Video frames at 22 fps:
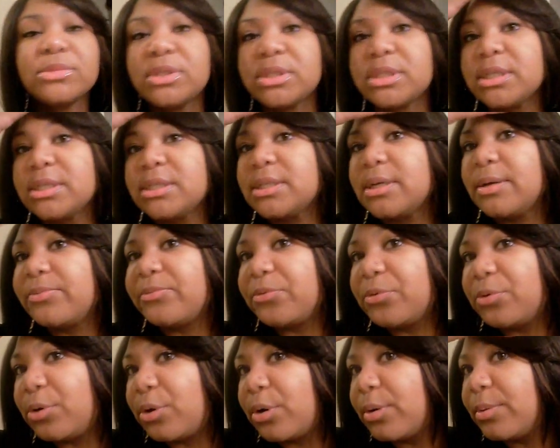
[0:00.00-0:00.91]
just
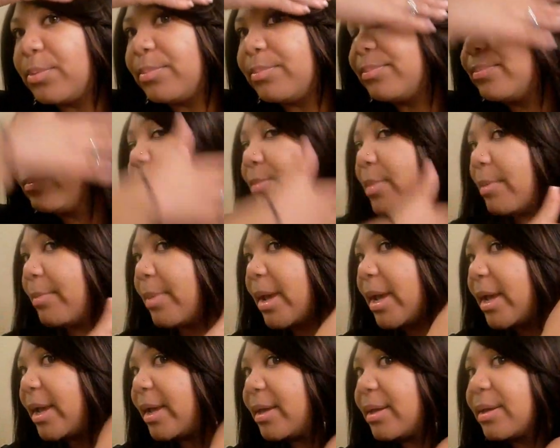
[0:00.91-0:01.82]
except for my
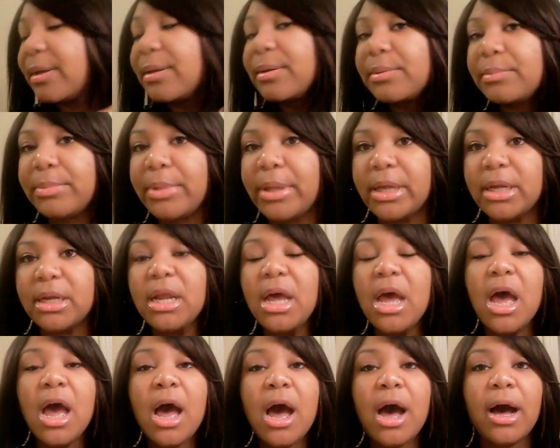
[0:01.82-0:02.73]
bang. But
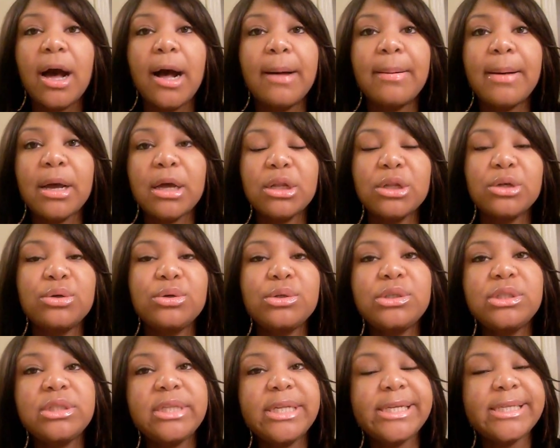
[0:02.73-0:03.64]
I
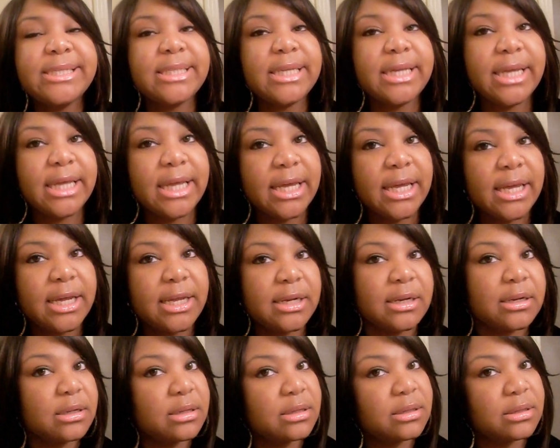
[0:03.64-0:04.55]
glued this
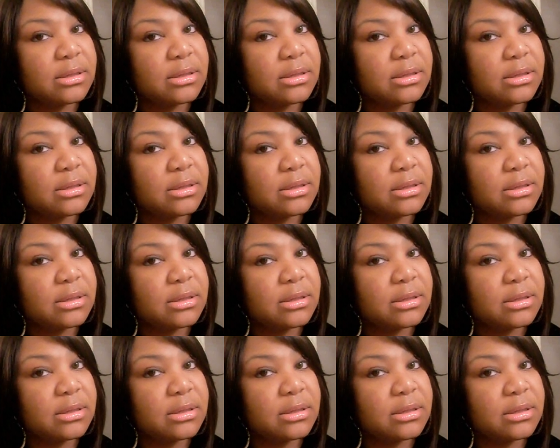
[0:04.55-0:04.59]
in.